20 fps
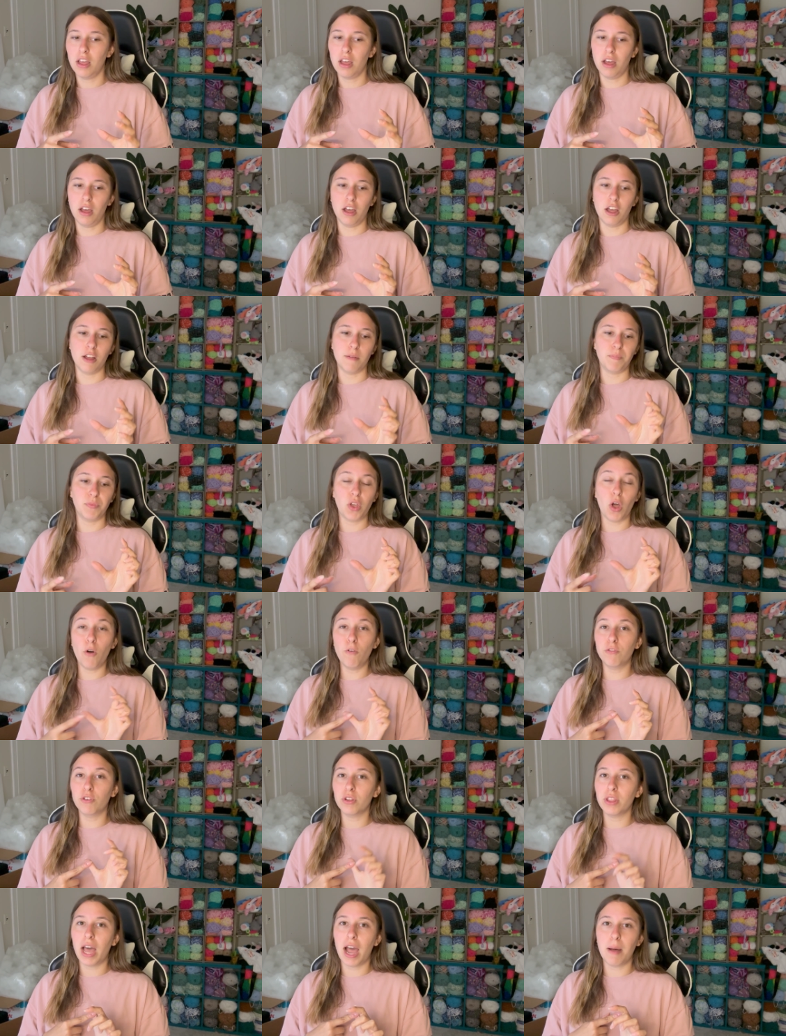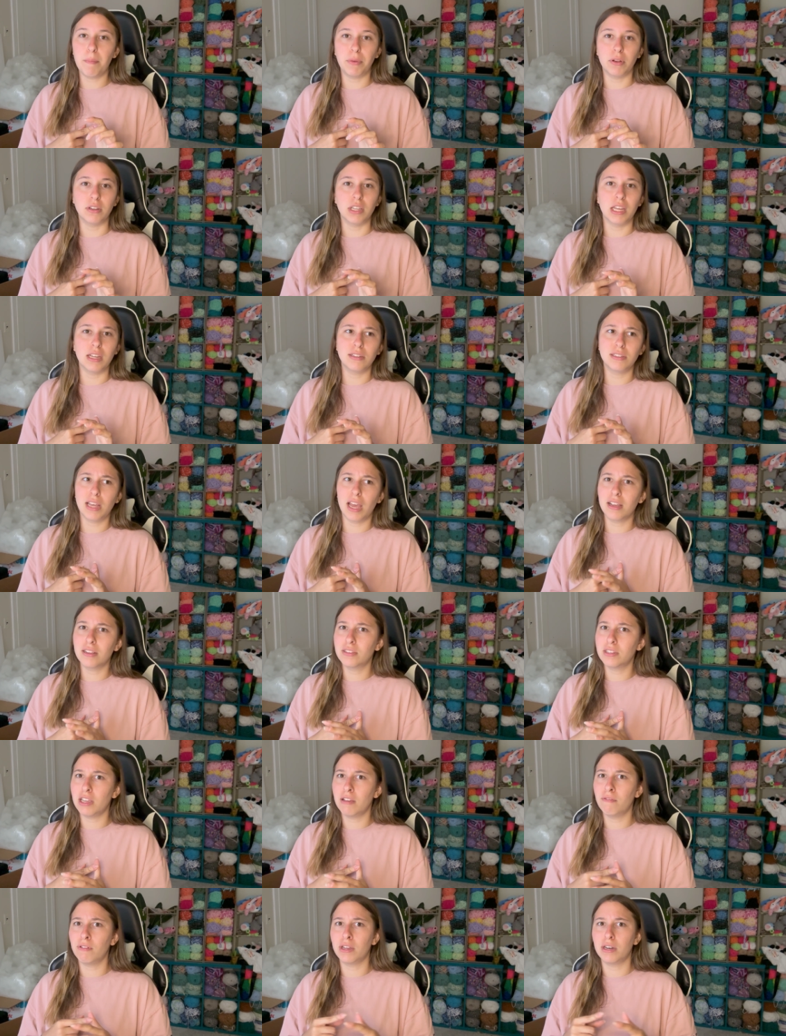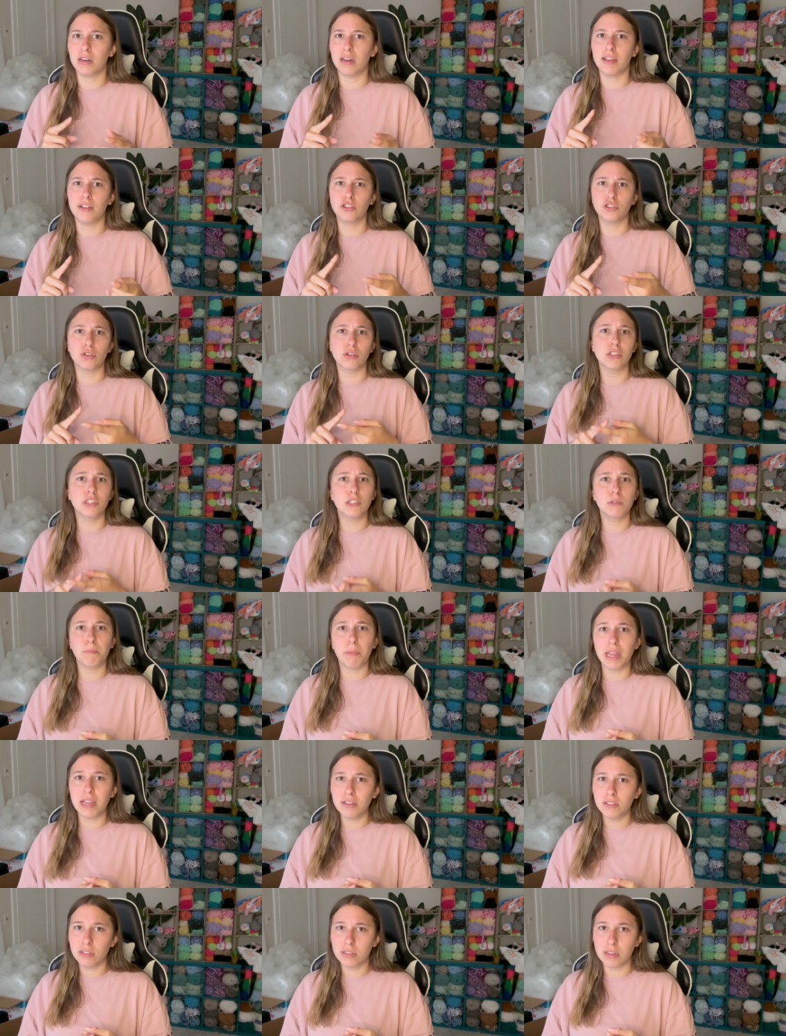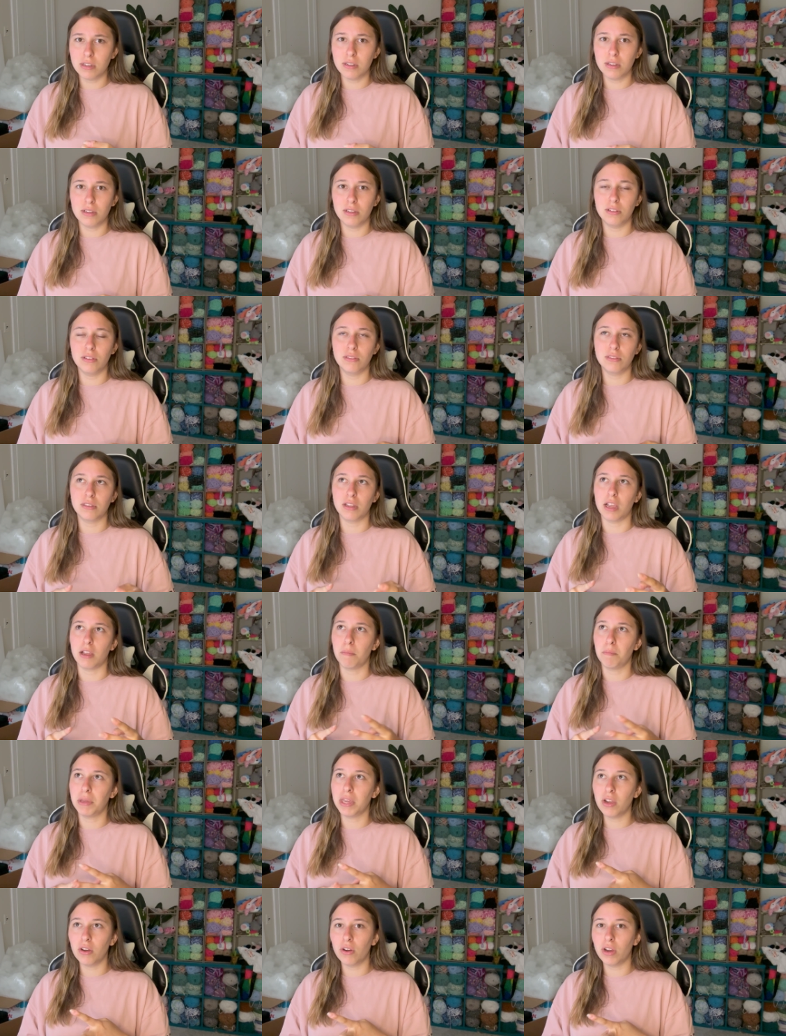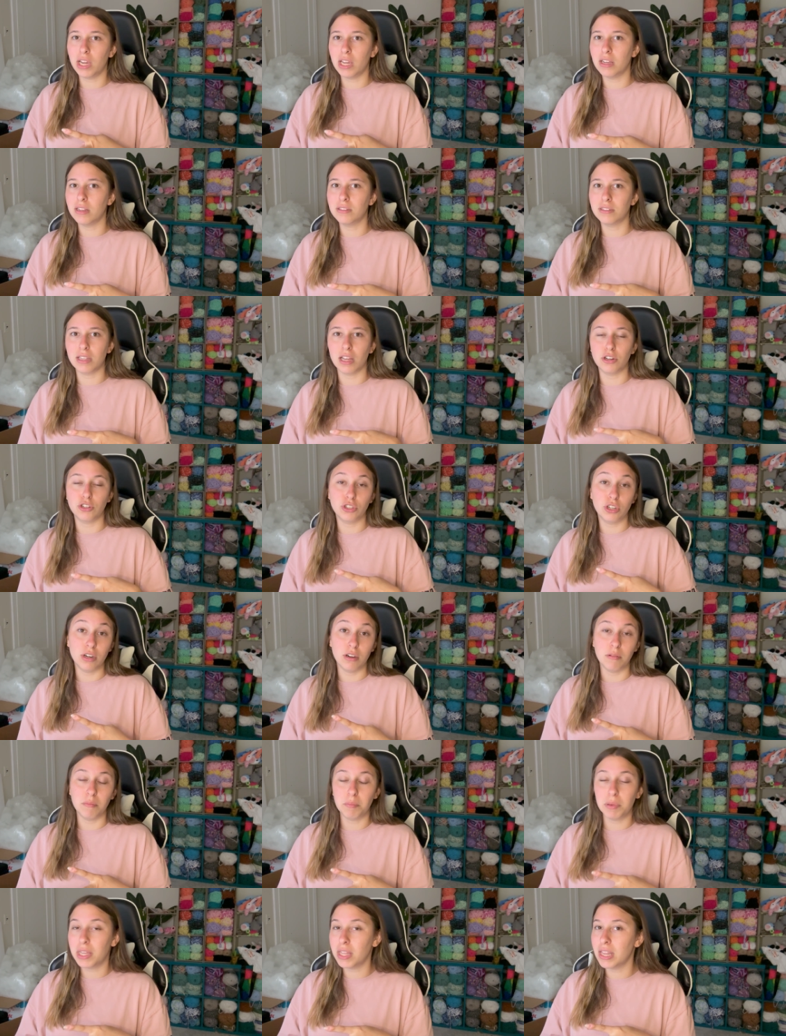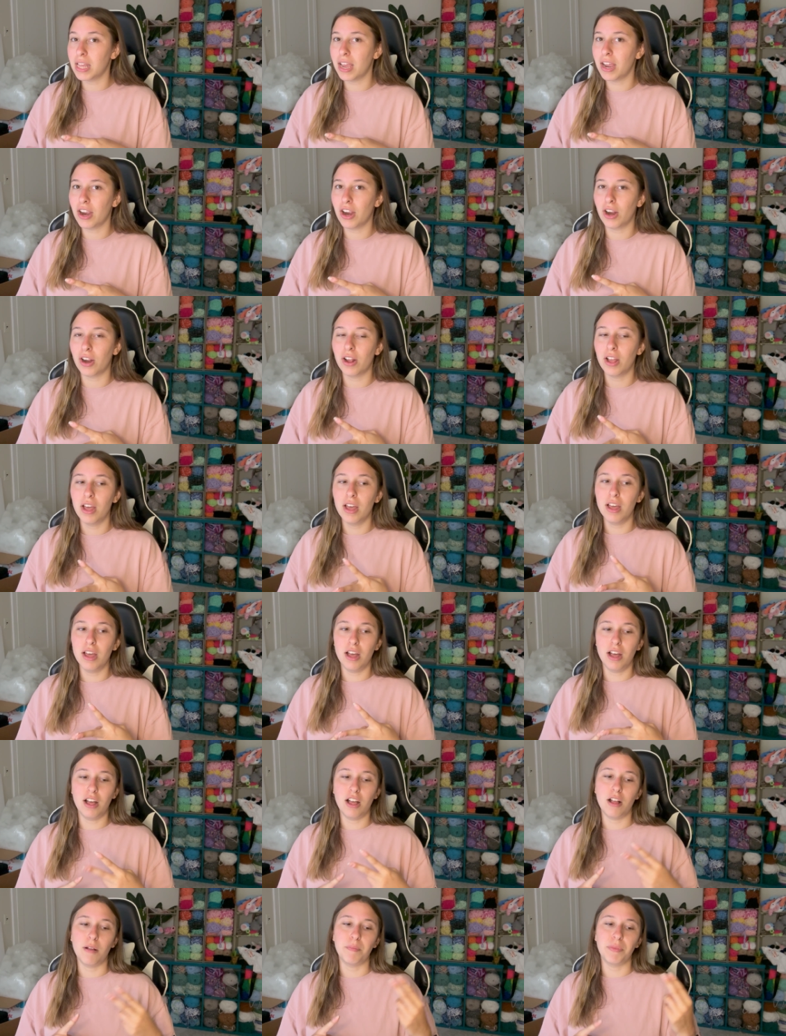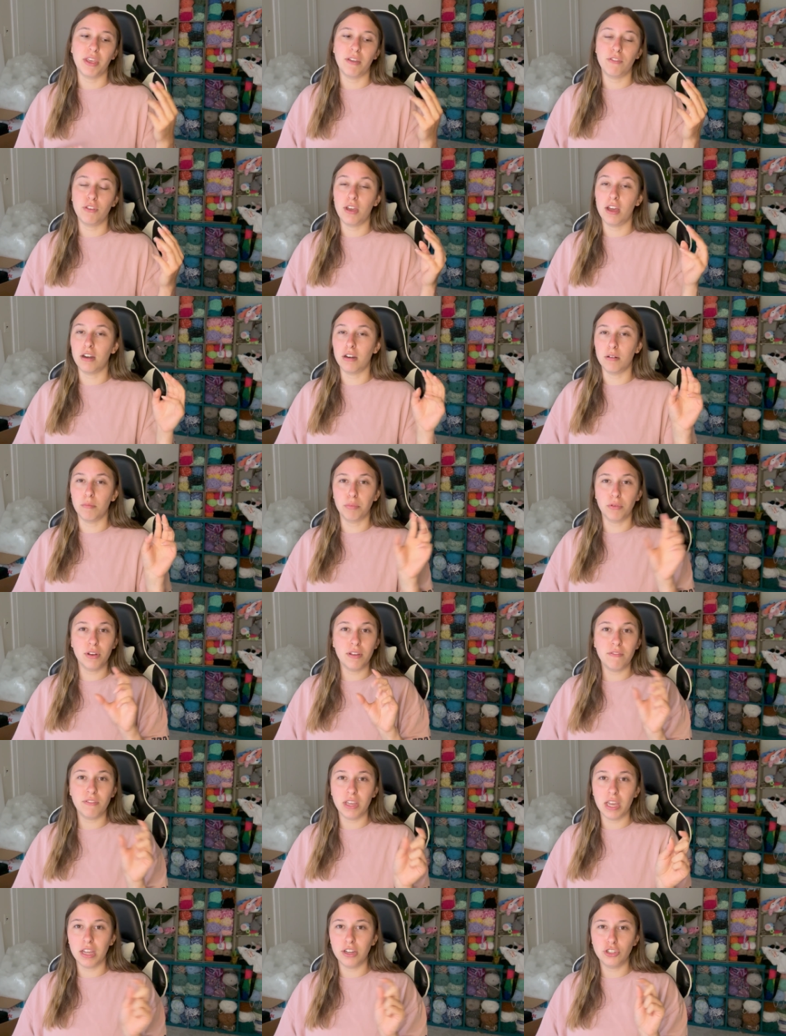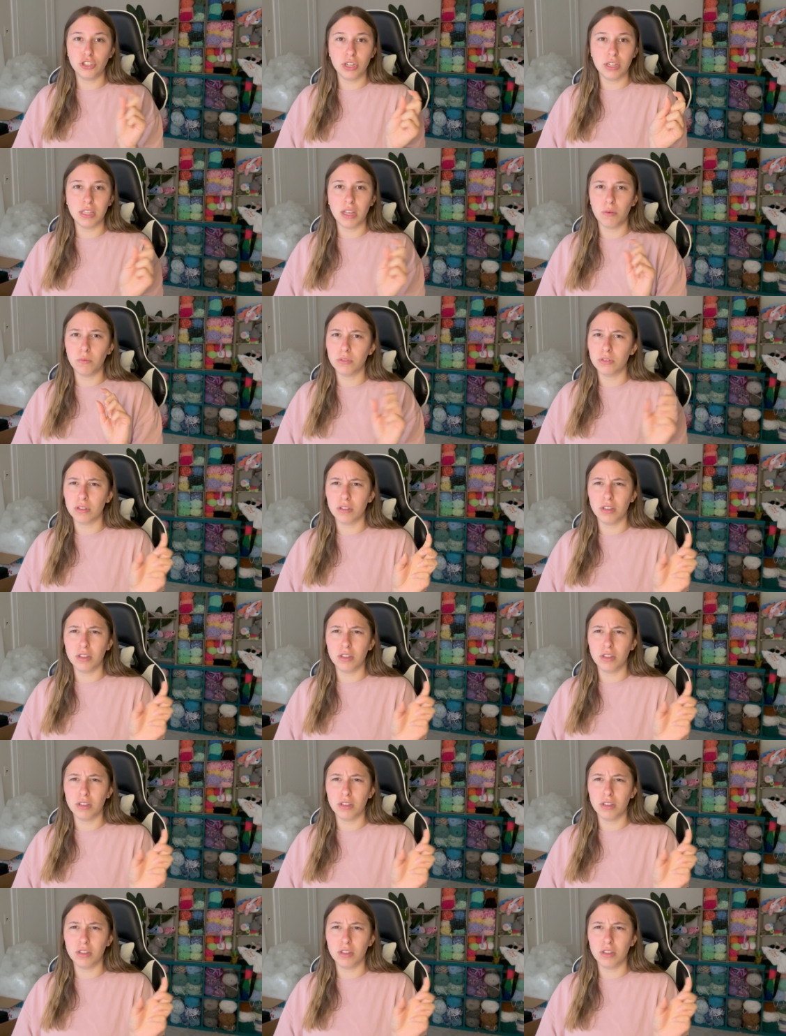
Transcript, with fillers: um, overlap on like text even and extra spaces, like periods that shouldn't be there. Um, if you had an abbreviation that was a